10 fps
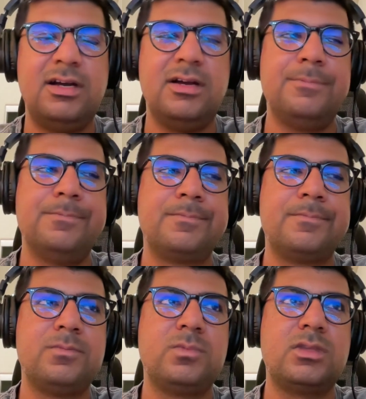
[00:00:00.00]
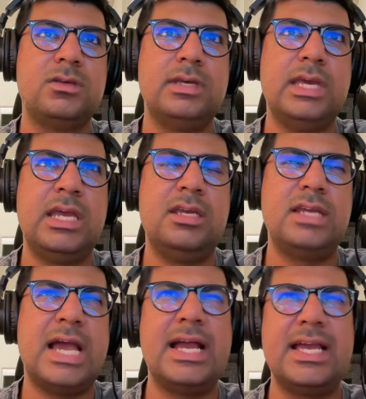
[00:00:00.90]

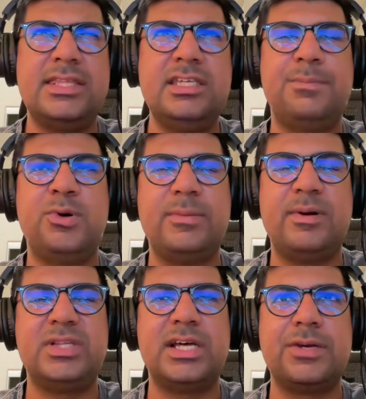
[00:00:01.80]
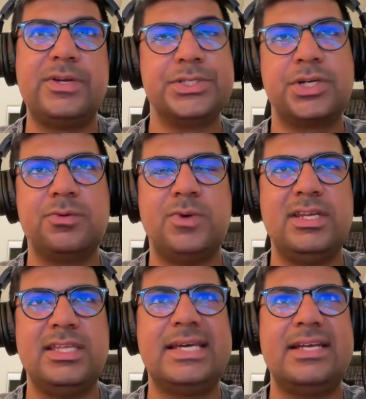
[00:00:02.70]
And I think the point about Palladio is a good
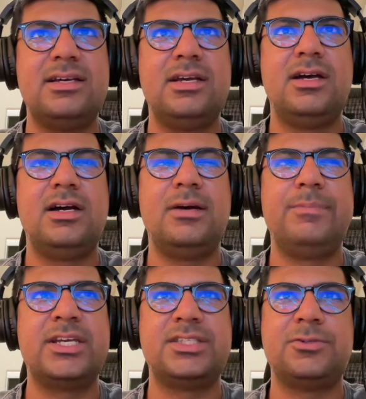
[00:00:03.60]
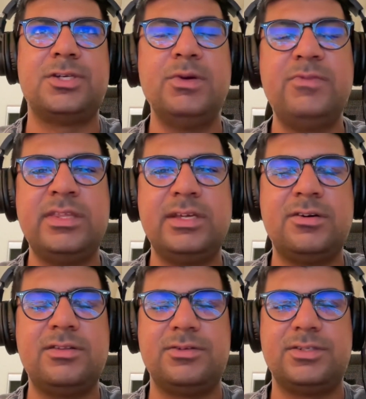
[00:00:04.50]
one in that because there's a movie
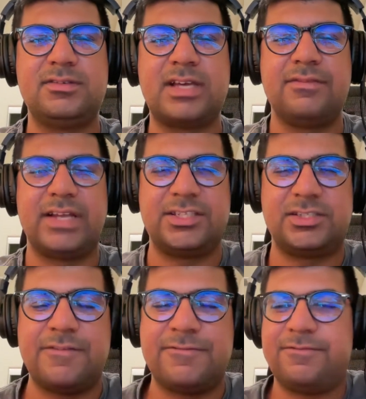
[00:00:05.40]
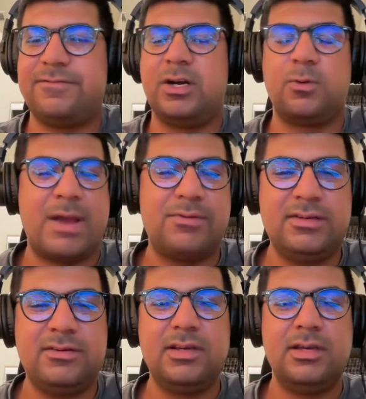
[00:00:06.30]
theater, there's kind of like stuff around
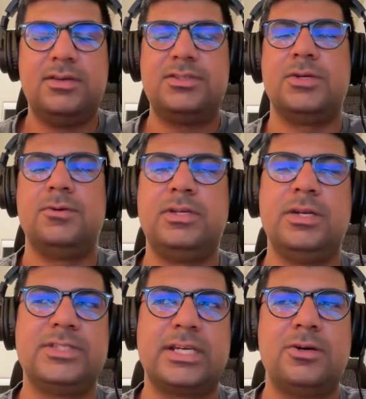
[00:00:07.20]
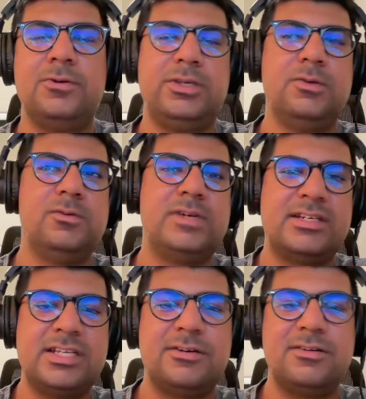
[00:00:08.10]
it. So, it's like, oh, you
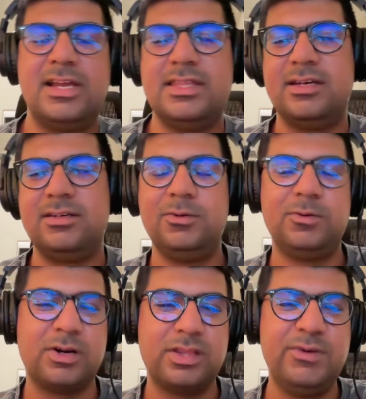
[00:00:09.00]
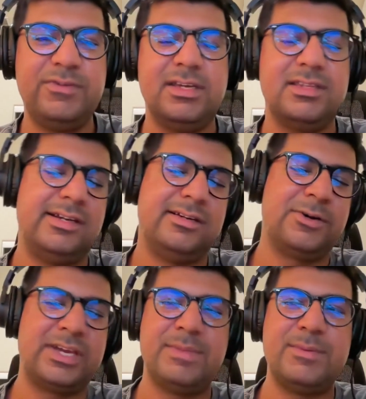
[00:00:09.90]
get dinner and then you go to the movie and then,
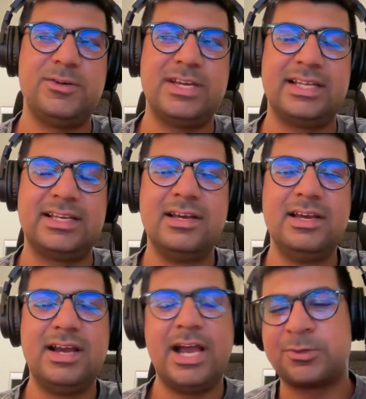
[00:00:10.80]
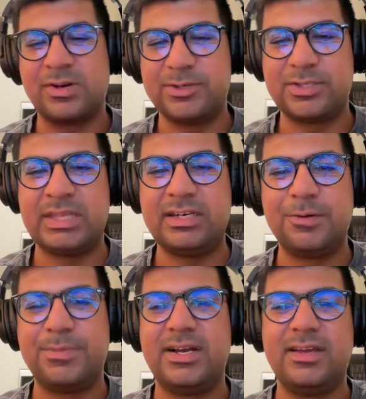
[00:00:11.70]
okay, maybe you get like ice cream or something
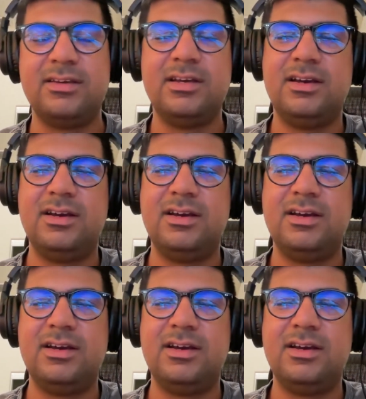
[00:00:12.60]
nearby.